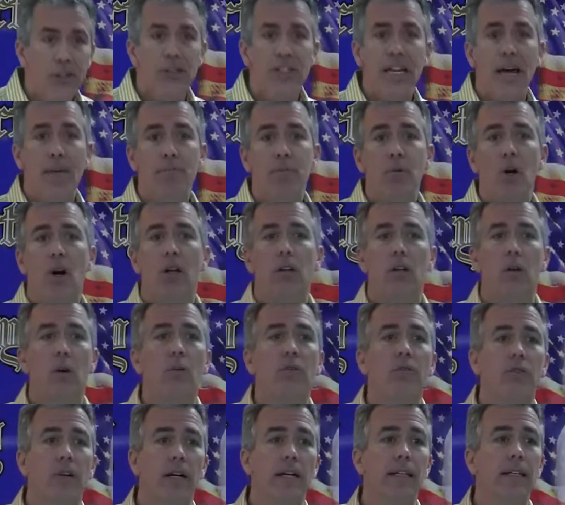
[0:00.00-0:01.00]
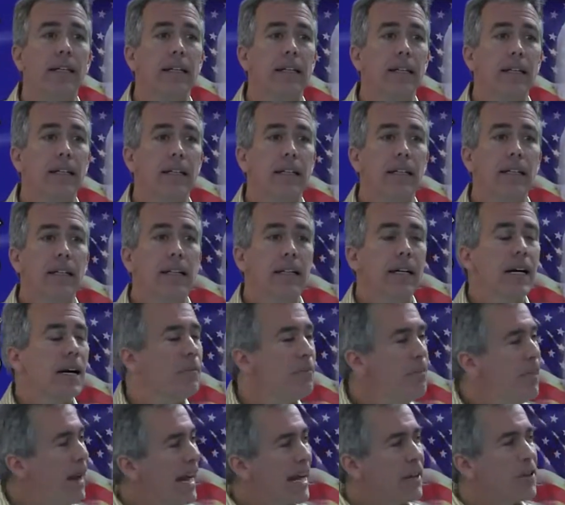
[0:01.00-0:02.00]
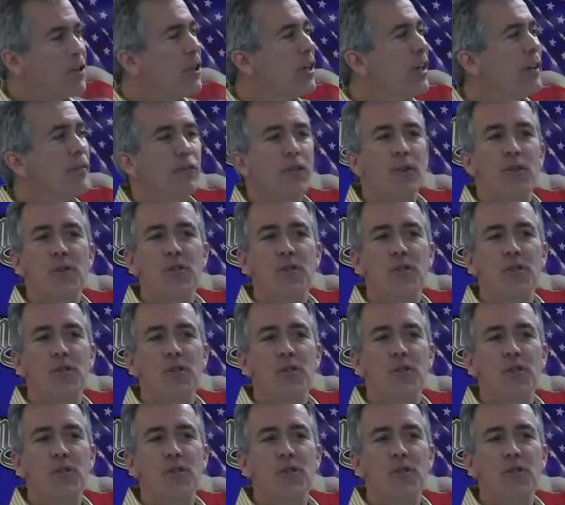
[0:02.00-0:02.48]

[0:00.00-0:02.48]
stepped all over it. Imagine if